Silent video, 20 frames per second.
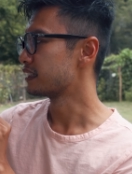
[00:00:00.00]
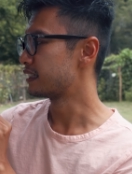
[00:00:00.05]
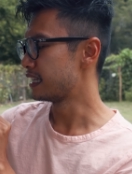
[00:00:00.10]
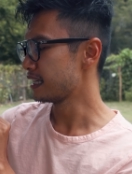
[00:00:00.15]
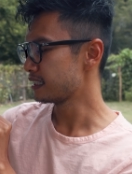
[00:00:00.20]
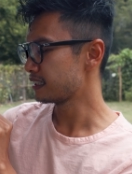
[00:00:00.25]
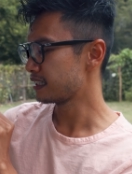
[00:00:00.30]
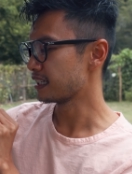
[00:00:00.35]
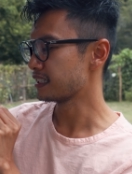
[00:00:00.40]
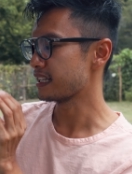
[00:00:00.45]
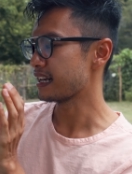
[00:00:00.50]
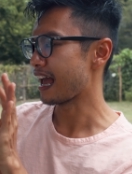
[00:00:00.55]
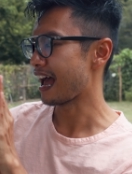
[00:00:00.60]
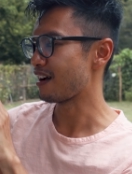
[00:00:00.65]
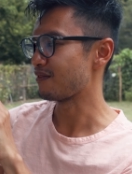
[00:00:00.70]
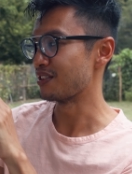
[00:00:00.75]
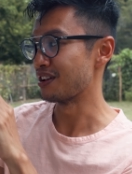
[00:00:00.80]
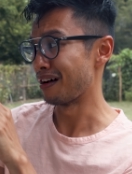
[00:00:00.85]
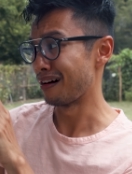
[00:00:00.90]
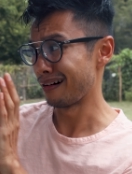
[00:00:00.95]
This doesn't
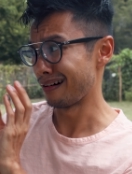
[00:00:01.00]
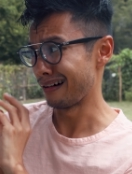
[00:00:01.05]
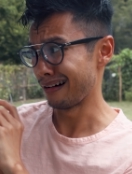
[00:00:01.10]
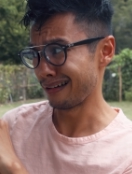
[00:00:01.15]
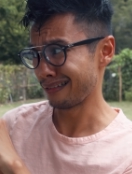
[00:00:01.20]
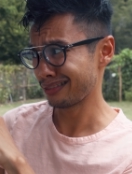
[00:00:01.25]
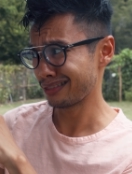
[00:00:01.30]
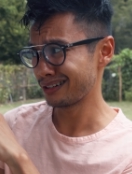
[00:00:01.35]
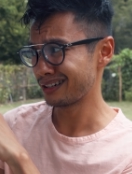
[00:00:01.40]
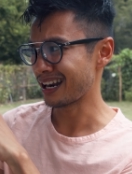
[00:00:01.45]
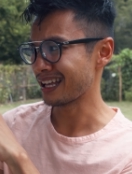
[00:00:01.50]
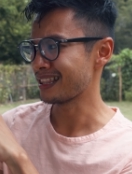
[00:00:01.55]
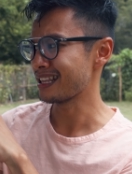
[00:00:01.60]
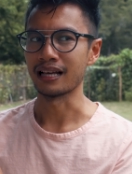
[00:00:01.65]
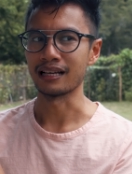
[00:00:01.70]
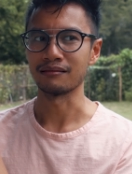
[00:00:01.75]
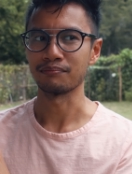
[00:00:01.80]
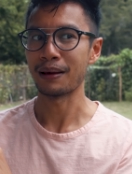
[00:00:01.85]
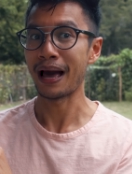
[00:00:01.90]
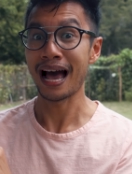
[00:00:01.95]
have an author, I think,
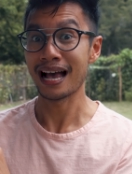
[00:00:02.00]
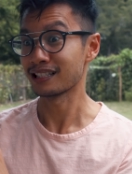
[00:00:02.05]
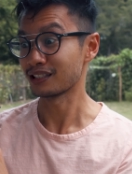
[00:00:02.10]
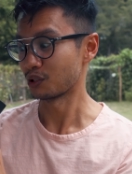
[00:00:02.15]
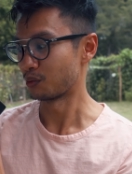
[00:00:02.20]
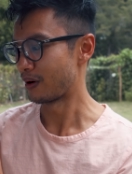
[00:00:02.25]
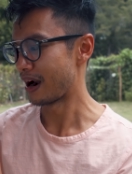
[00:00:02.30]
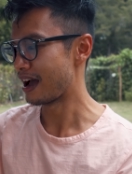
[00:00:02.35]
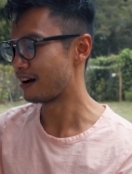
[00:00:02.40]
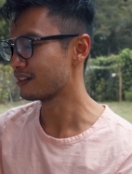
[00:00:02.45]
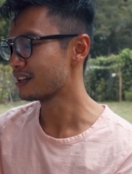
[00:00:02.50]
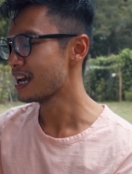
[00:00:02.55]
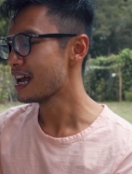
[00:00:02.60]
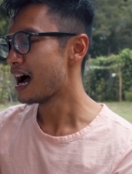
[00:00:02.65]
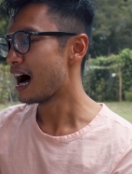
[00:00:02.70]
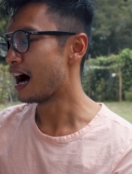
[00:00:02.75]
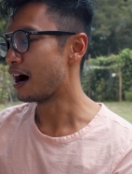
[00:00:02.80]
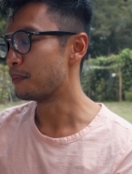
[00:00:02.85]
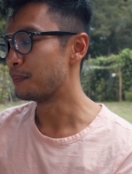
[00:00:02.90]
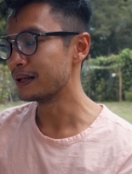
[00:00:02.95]
like passed around,
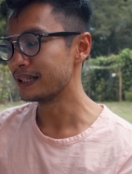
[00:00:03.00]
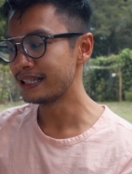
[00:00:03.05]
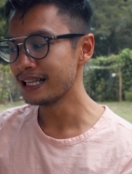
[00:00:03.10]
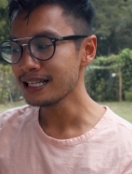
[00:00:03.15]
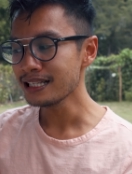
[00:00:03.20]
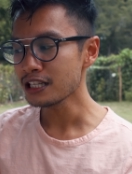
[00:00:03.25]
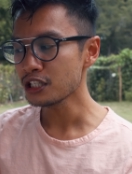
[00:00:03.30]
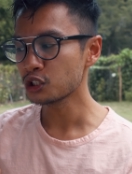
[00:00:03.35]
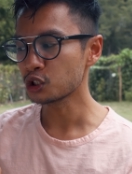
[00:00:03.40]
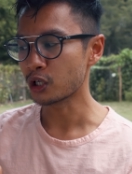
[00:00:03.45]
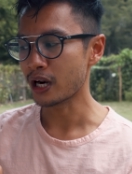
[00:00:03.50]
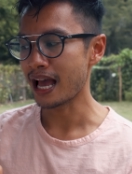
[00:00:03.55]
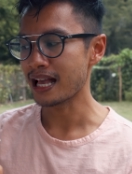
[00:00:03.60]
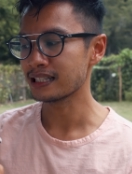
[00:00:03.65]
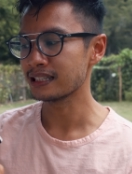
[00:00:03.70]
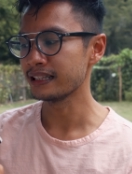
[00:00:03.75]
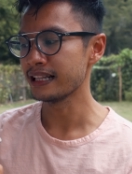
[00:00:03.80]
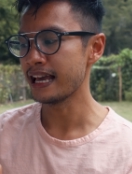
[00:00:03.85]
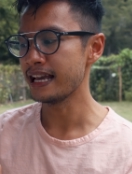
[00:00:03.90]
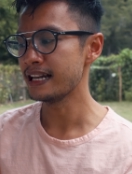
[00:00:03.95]
but this is
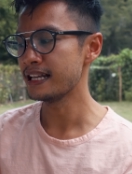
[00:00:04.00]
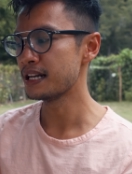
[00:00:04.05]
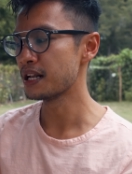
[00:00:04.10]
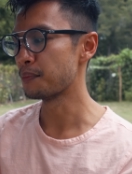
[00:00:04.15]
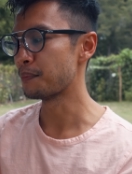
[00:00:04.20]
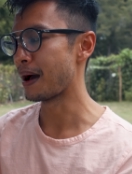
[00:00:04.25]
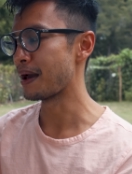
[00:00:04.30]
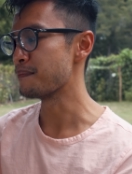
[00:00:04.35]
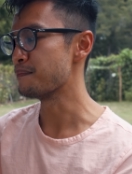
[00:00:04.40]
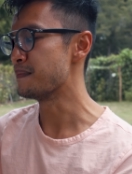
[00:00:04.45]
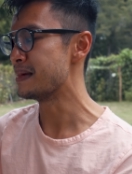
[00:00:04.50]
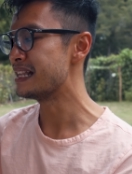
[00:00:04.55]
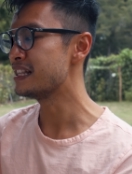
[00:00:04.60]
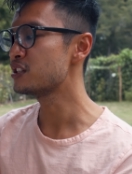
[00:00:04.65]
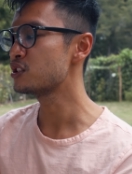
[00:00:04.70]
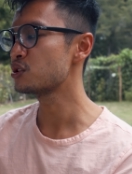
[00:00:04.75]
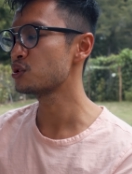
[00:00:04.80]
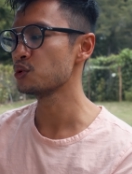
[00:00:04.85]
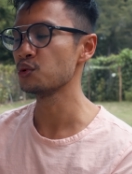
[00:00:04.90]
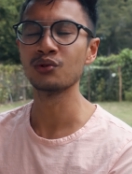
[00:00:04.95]
translated by
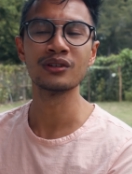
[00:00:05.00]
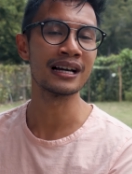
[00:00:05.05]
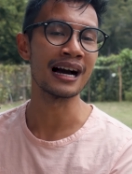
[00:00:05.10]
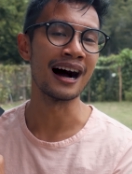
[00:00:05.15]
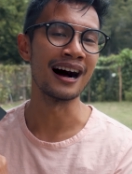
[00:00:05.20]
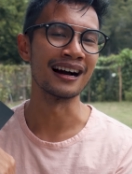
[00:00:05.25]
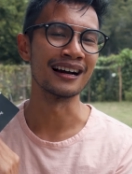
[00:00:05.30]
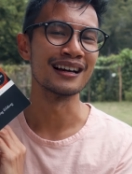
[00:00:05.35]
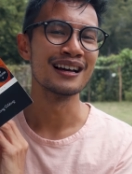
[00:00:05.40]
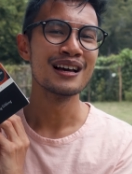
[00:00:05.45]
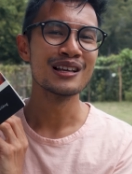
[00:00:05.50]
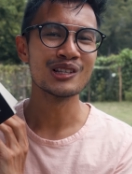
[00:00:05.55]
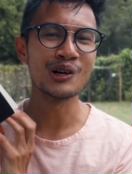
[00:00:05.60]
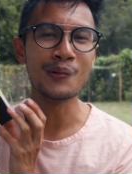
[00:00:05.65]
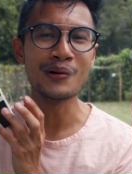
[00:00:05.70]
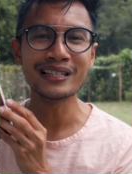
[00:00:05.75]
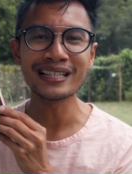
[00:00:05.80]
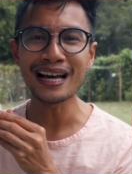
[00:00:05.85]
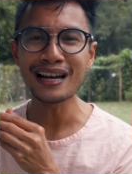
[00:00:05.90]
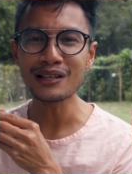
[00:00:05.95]
Min Su Ka. So
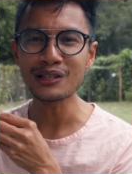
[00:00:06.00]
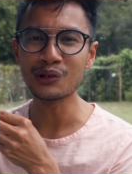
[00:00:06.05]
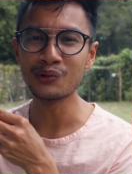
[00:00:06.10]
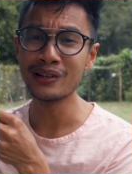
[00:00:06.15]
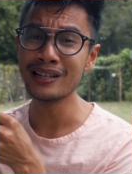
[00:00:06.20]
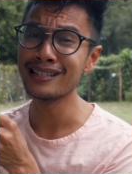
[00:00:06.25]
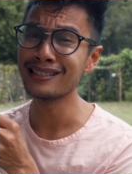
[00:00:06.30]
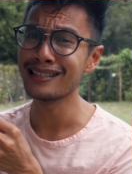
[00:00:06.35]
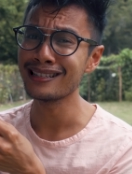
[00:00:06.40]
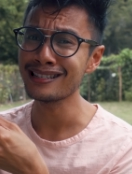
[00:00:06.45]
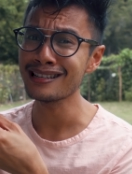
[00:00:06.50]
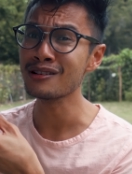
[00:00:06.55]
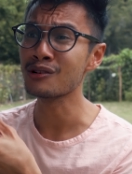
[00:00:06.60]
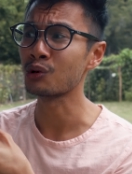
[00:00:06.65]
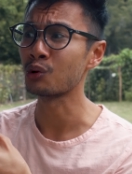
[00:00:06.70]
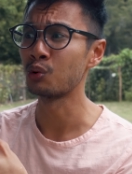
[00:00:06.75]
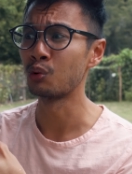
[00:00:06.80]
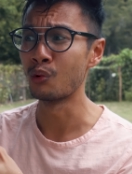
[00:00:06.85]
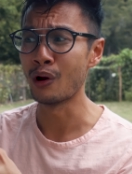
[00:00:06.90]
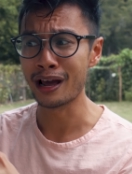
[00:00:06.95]
I'm excited to read this. It's
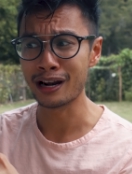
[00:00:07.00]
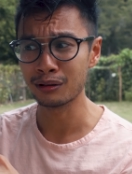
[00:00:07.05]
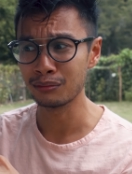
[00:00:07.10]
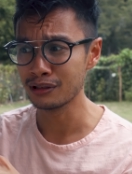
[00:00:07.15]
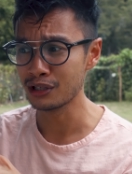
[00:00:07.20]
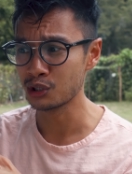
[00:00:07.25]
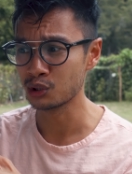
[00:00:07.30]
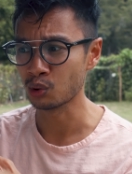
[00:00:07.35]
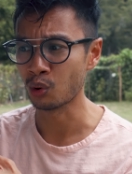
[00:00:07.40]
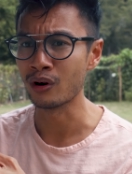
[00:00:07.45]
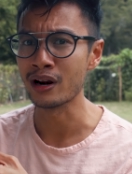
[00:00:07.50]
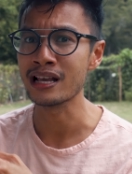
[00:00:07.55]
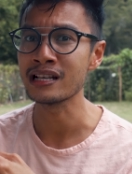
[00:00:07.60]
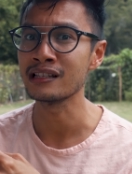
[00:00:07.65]
incredibly short.